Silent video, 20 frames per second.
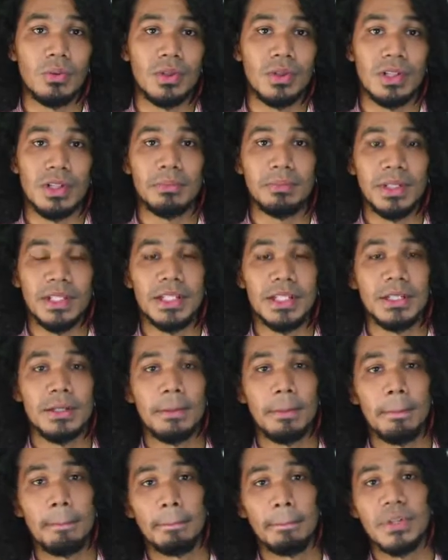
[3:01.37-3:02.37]
completed.
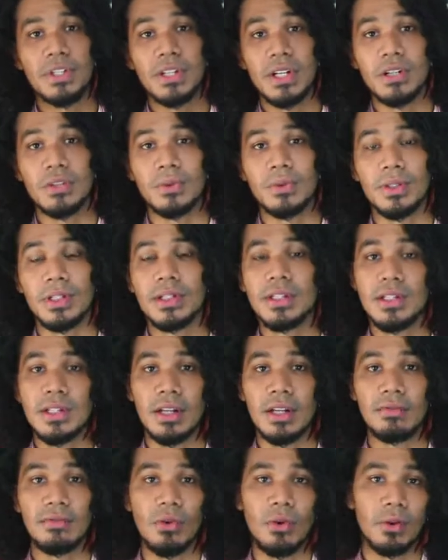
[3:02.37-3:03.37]
Stay tuned to stay
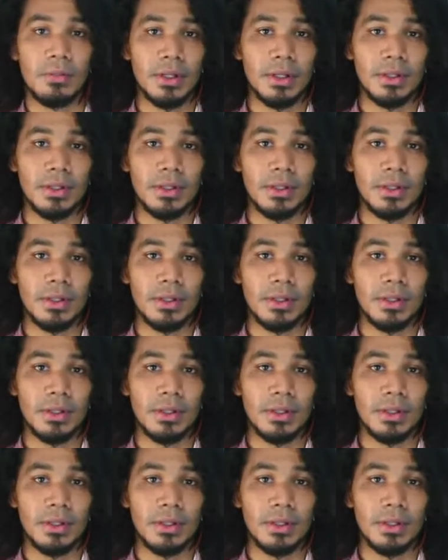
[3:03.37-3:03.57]
informed.